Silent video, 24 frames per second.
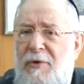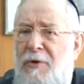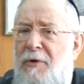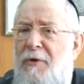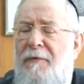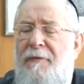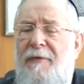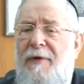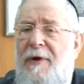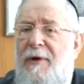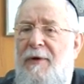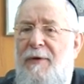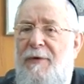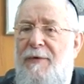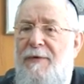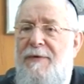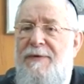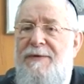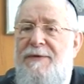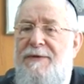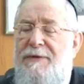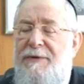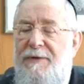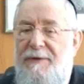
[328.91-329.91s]
of a long
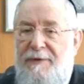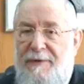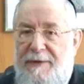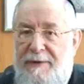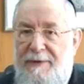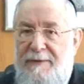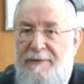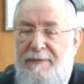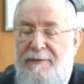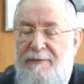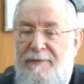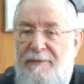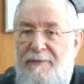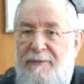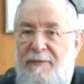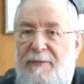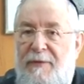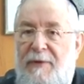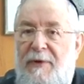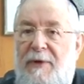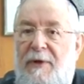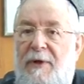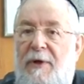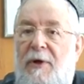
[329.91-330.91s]
story
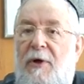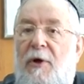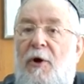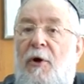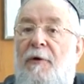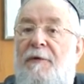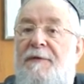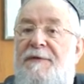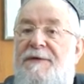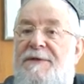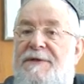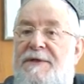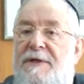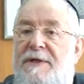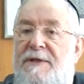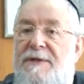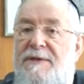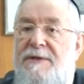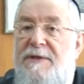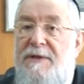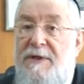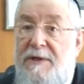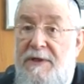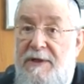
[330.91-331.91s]
of
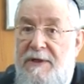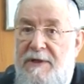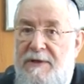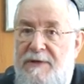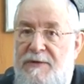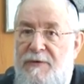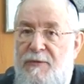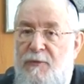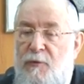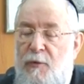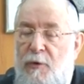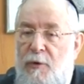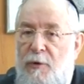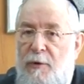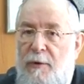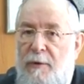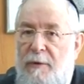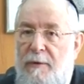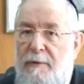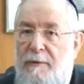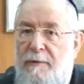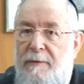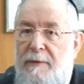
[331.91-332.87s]
6 years' war.